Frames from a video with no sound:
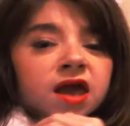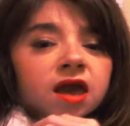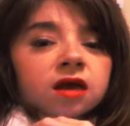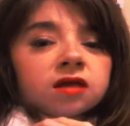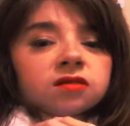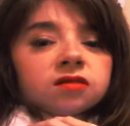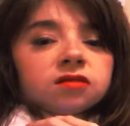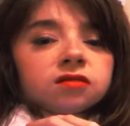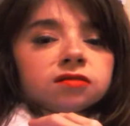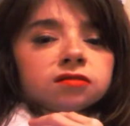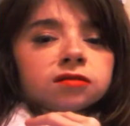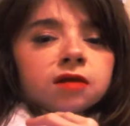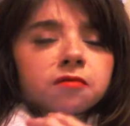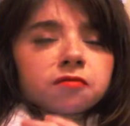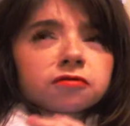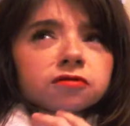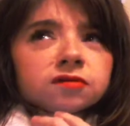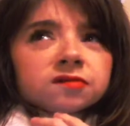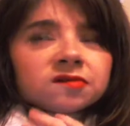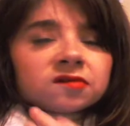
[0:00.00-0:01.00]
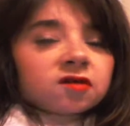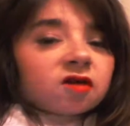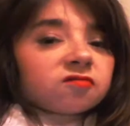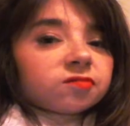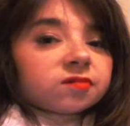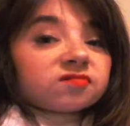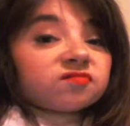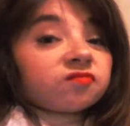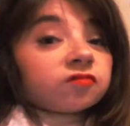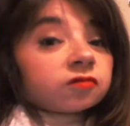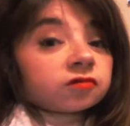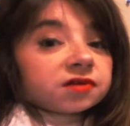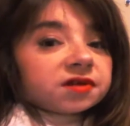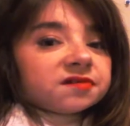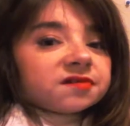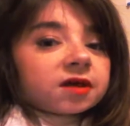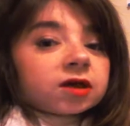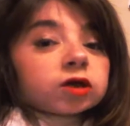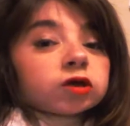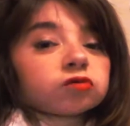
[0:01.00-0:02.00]
it never is enough to fully
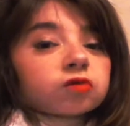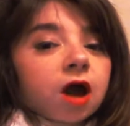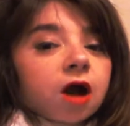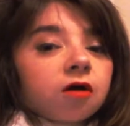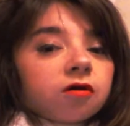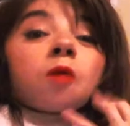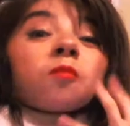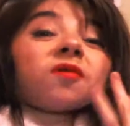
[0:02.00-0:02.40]
take you out.